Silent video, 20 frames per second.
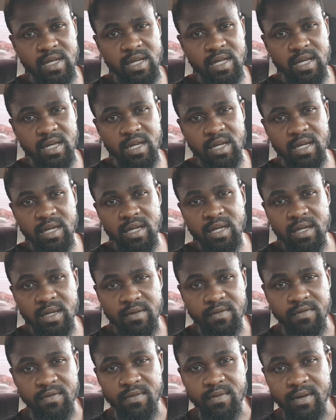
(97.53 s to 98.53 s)

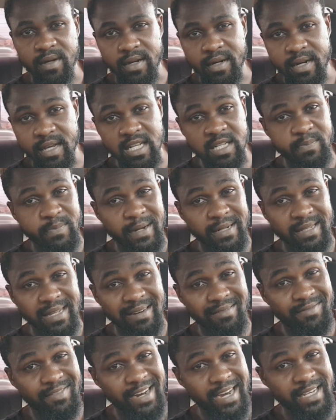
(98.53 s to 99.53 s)
an expert
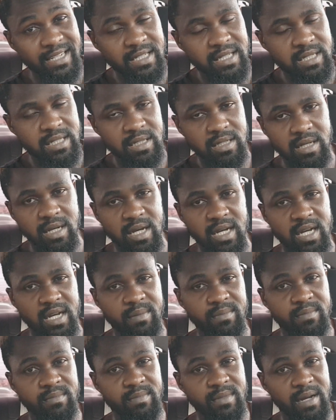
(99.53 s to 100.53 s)
advice.
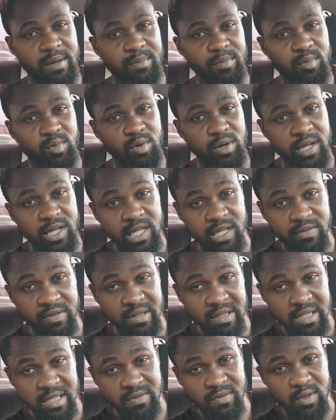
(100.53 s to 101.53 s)
I'm only
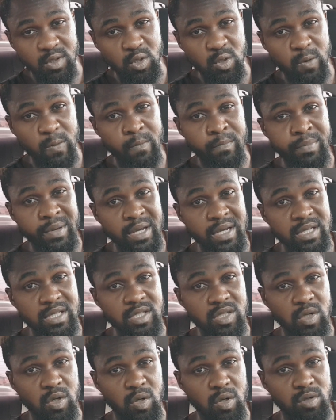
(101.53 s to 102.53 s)
giving this video
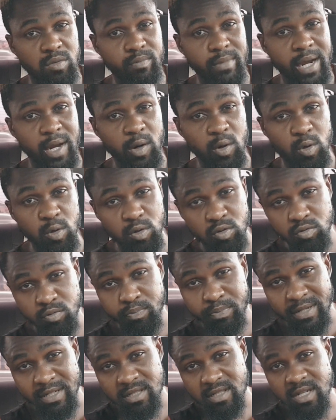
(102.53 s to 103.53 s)
based on my
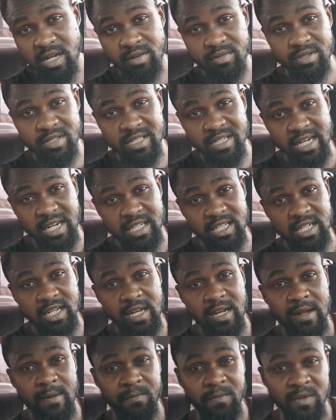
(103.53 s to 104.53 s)
own personal research
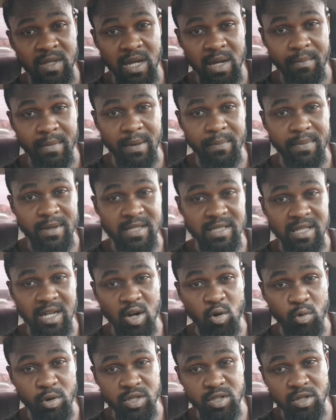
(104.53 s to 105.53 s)
and my
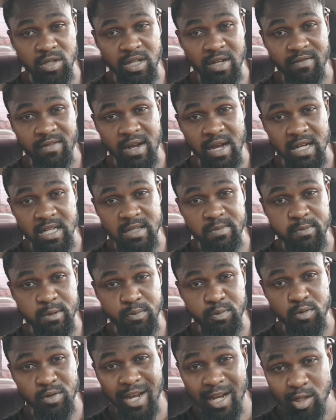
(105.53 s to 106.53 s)
personal questions I've asked
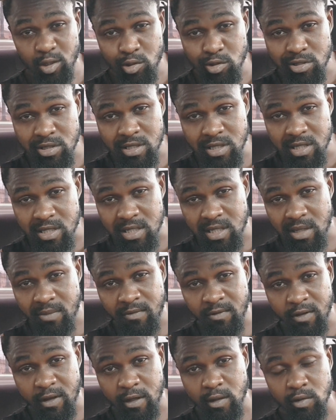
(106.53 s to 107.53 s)
people that use this
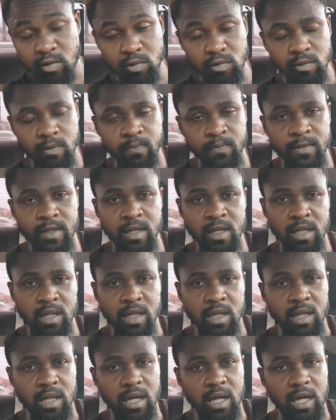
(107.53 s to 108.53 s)
same vehicle.
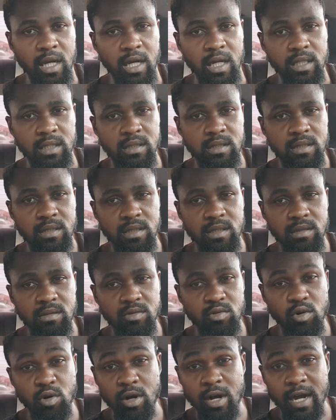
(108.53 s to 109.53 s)
And
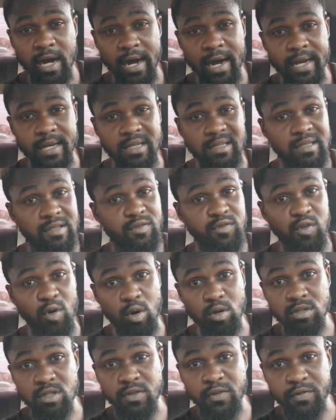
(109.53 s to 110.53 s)
no car is
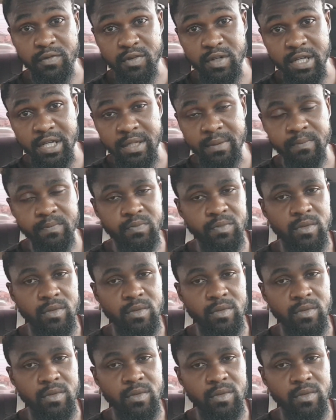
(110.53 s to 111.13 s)
fault free.